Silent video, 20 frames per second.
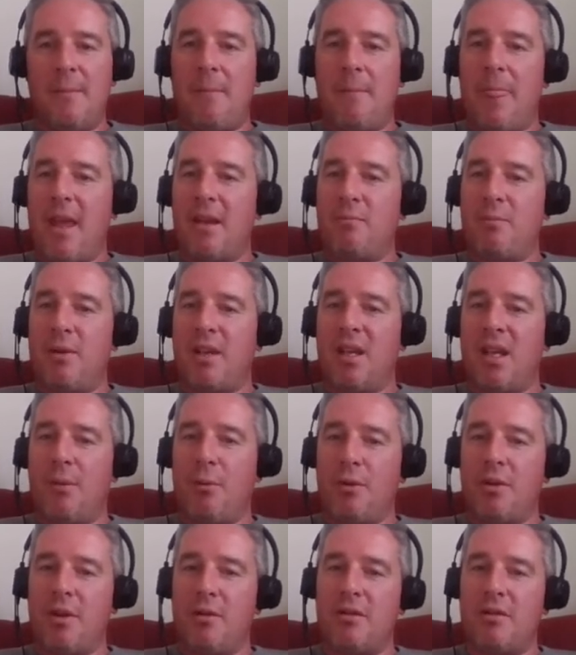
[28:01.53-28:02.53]
And picking up on
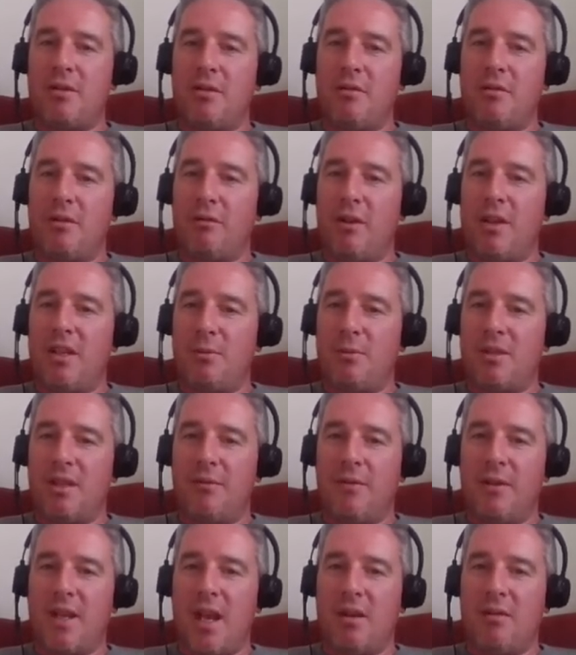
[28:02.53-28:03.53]
those three
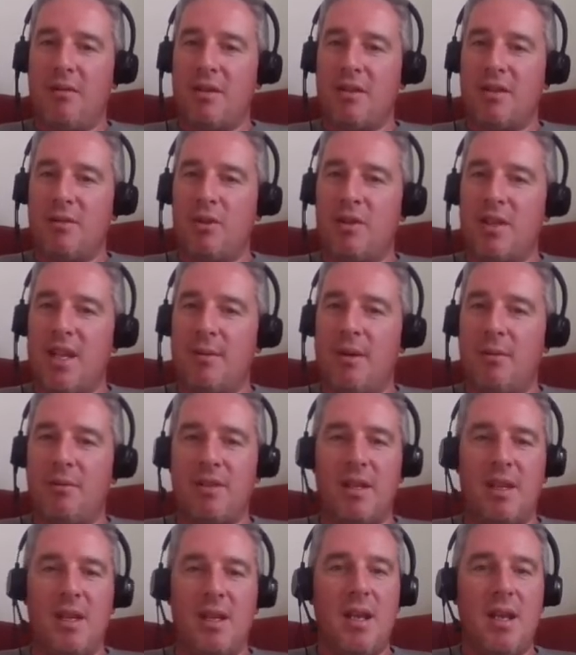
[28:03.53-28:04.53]
specific areas in which
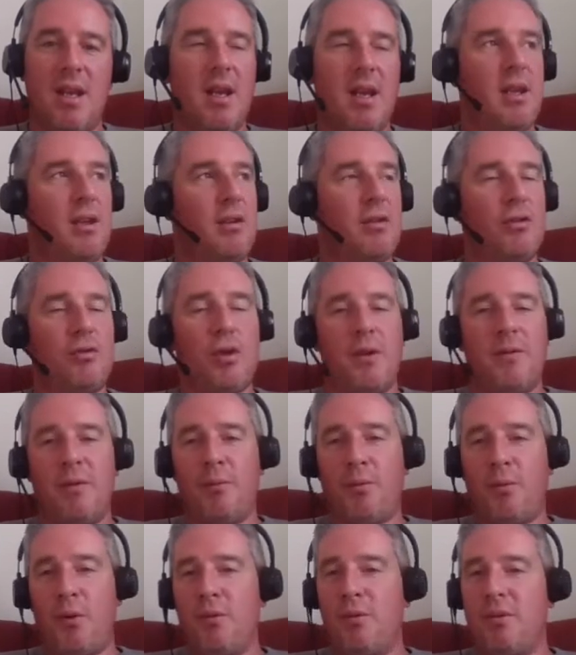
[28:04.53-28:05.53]
MMC can drive
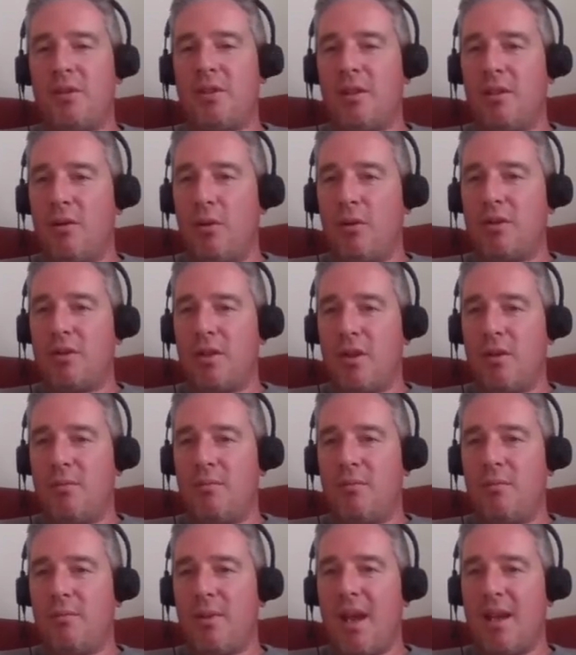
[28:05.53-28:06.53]
improvements to
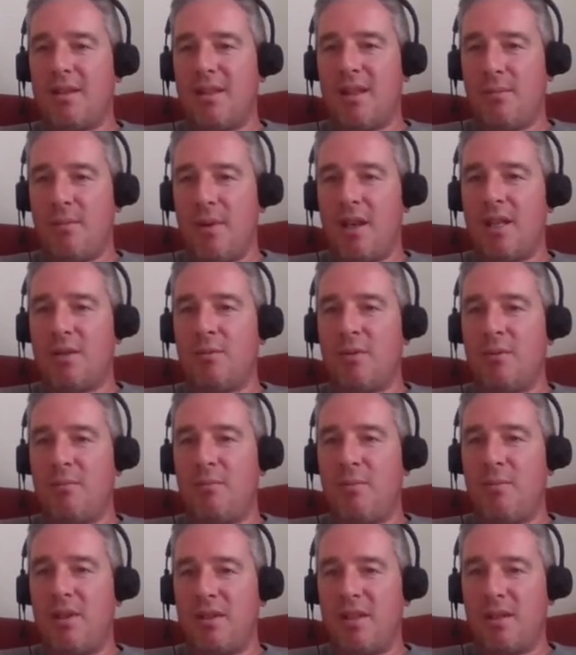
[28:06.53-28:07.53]
long-term asset management
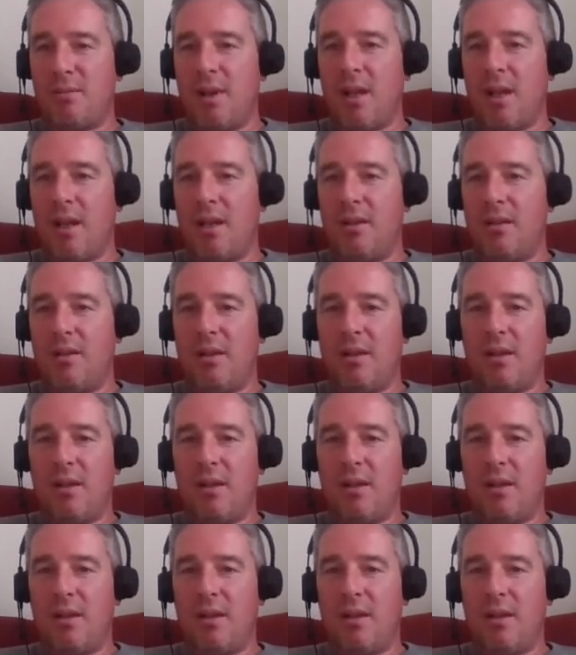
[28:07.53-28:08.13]
business planning.